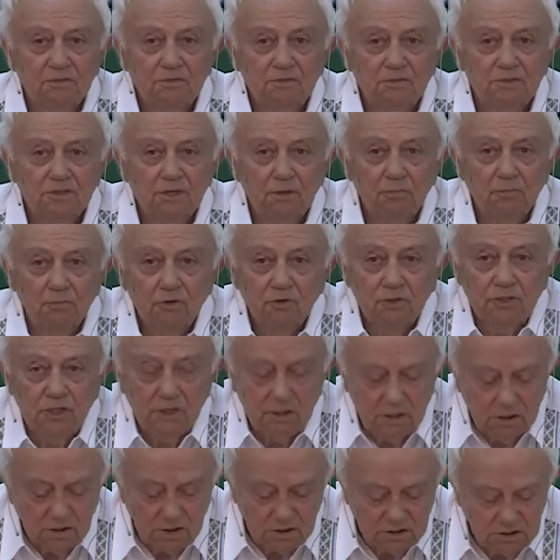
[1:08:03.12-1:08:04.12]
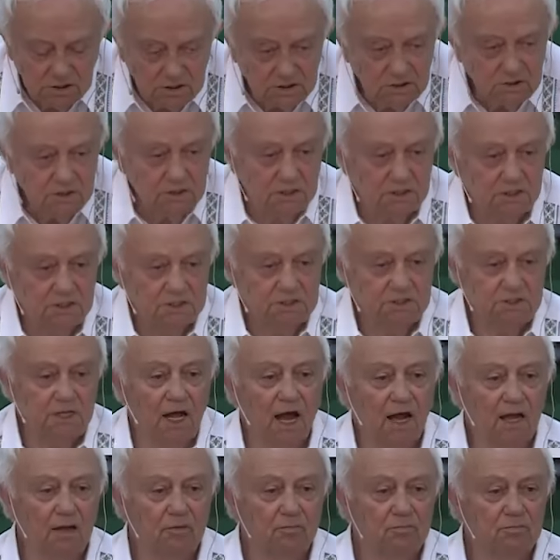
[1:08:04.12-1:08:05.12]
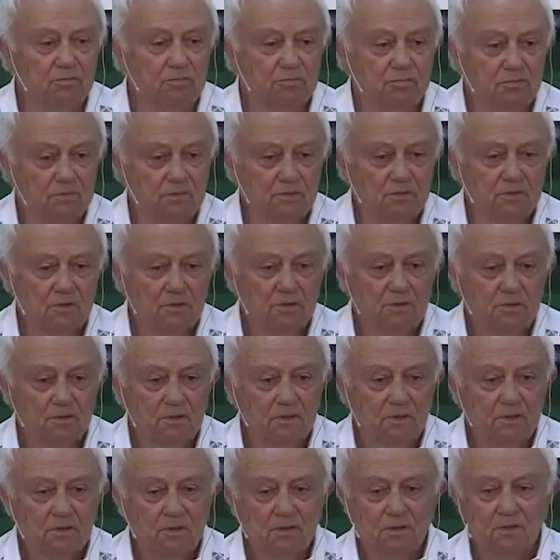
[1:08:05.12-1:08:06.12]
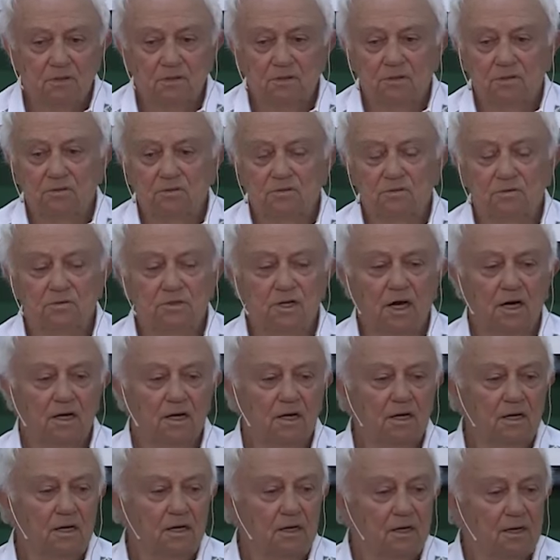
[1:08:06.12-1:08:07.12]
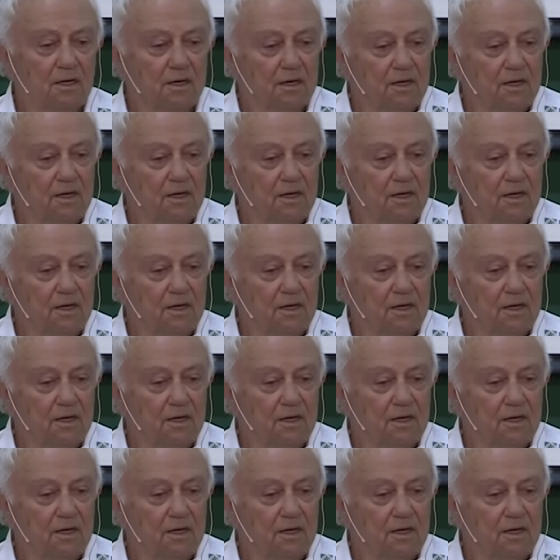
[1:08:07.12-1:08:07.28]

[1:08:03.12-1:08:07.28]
somebody is his time to die